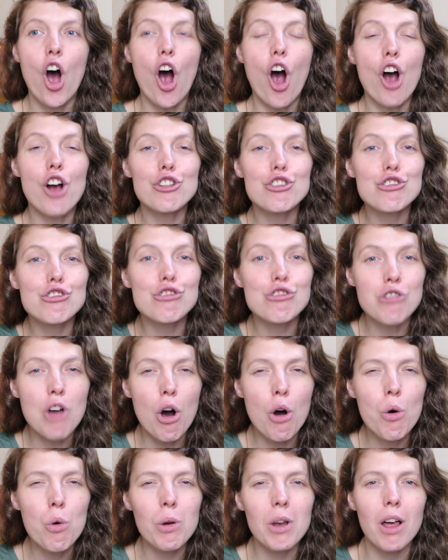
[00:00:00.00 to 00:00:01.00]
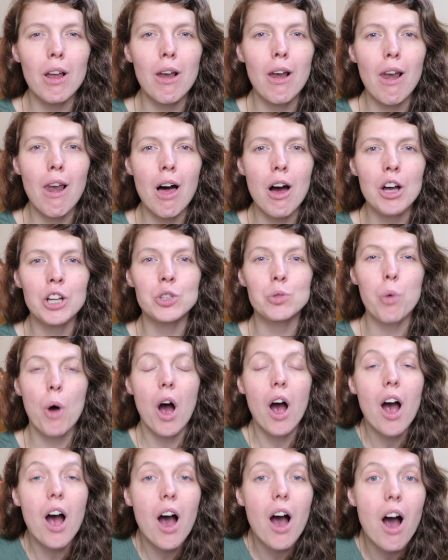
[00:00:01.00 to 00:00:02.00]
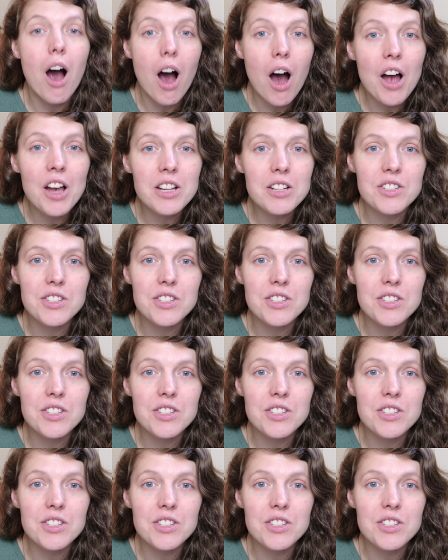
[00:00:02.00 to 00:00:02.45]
are so aligned what our higher